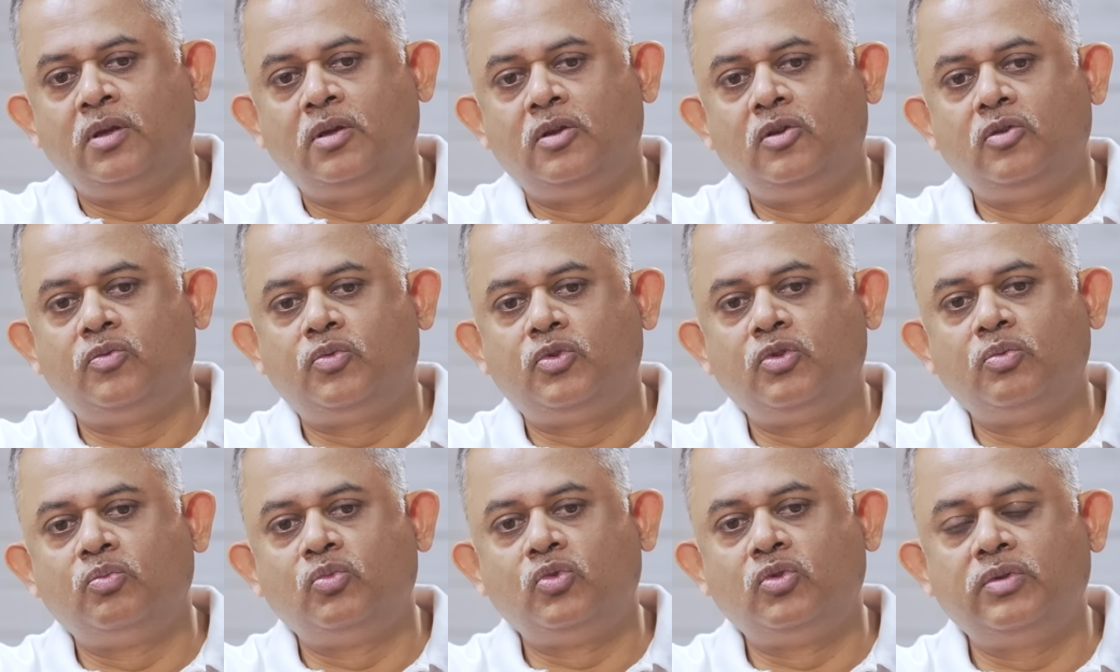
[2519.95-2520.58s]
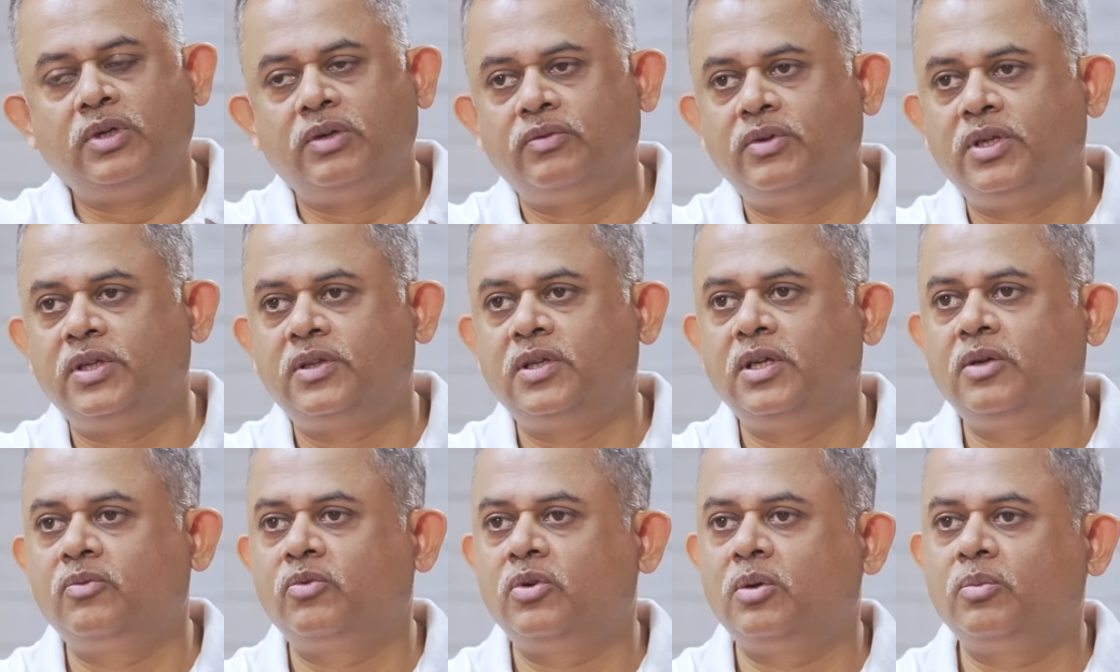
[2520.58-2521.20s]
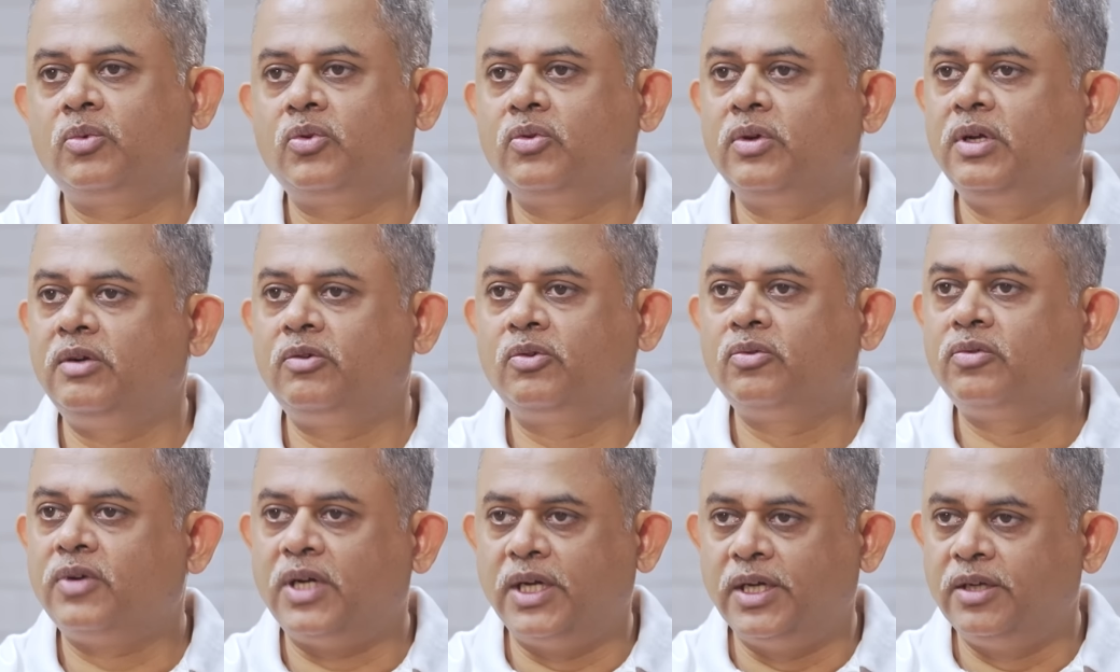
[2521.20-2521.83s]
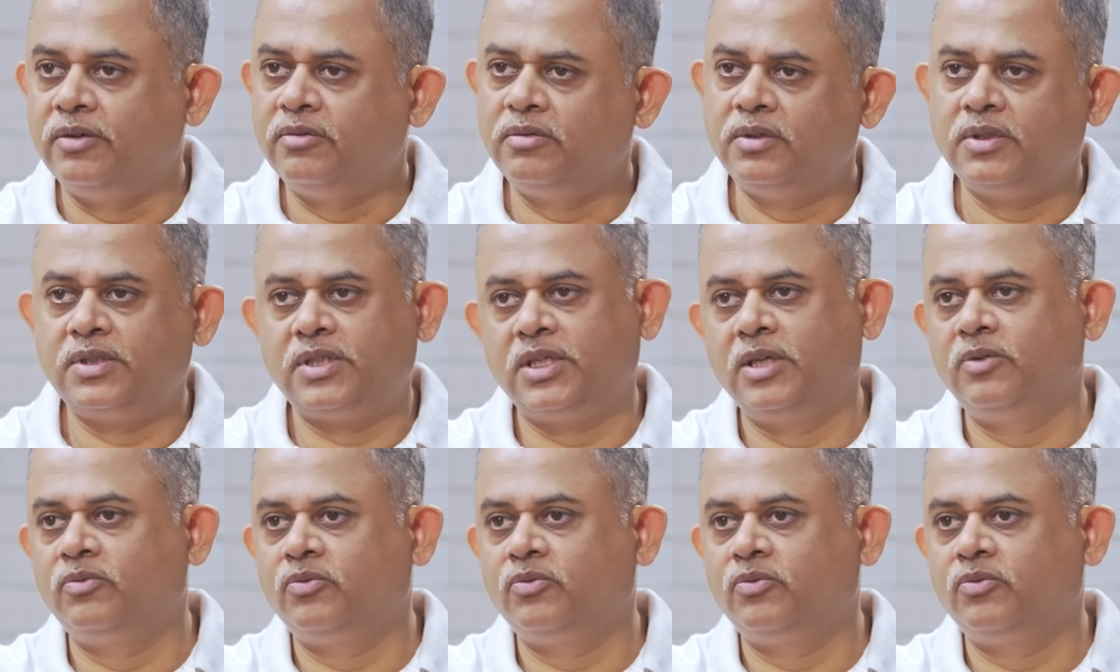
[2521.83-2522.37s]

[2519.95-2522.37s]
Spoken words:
If you move everything from 12 to 5, the same